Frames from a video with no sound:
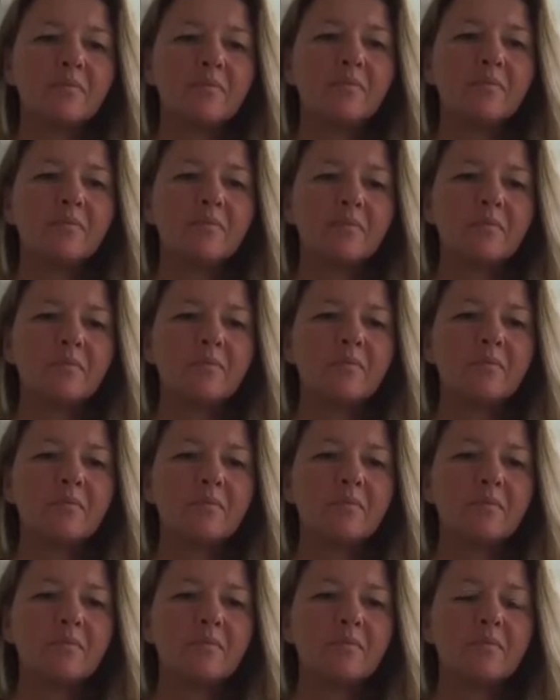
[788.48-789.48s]

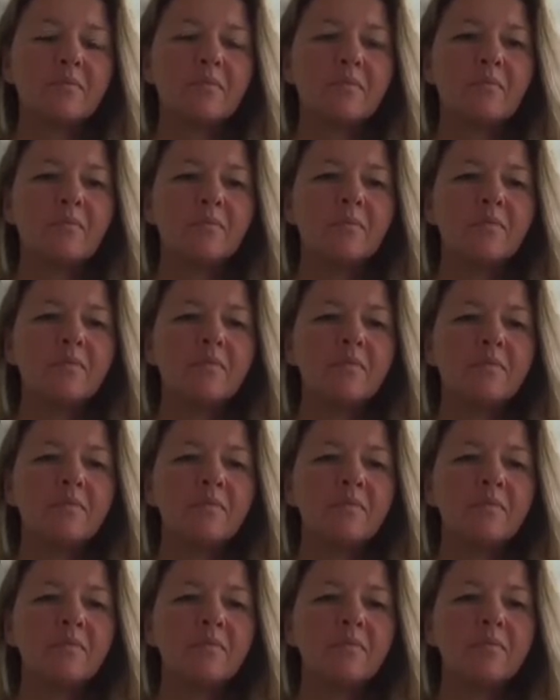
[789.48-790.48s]

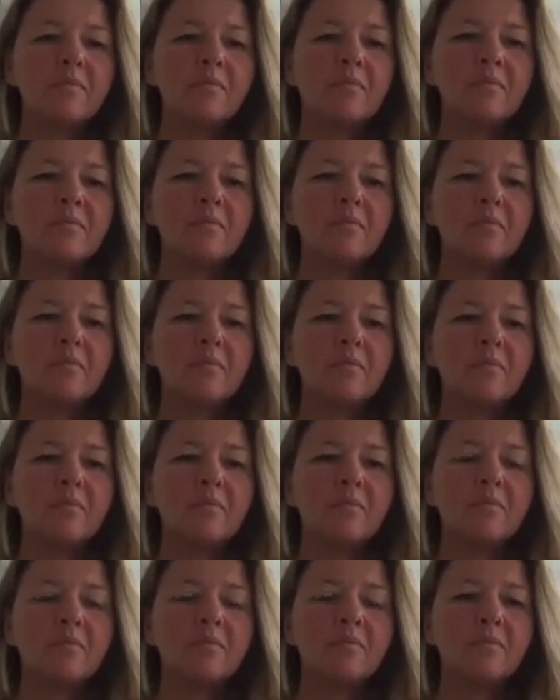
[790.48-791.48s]

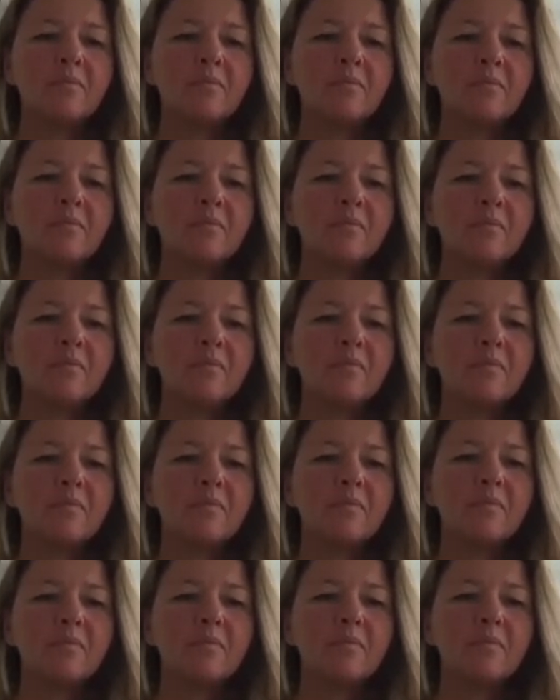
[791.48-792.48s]

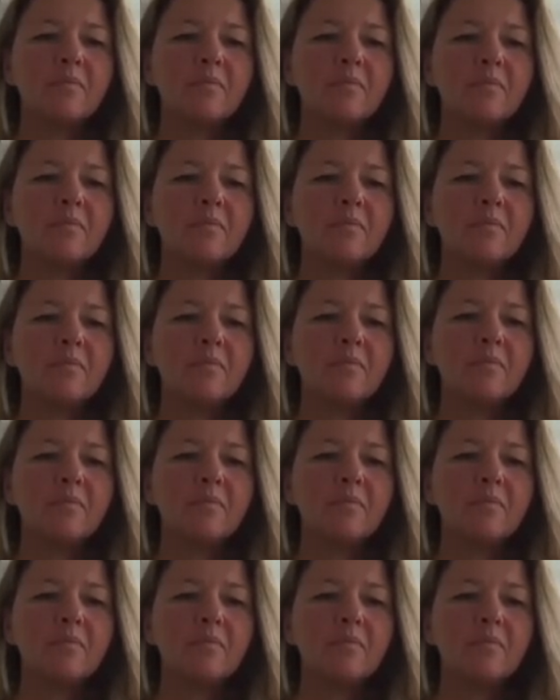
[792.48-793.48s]

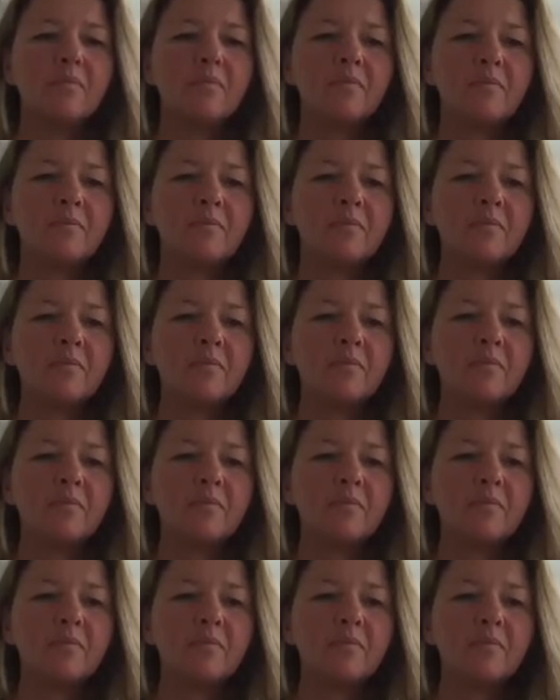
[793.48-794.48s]

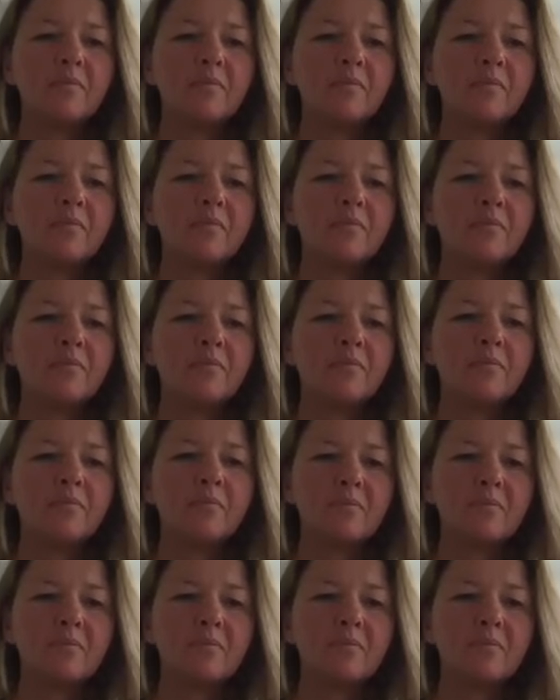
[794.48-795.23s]
The person shown says nothing.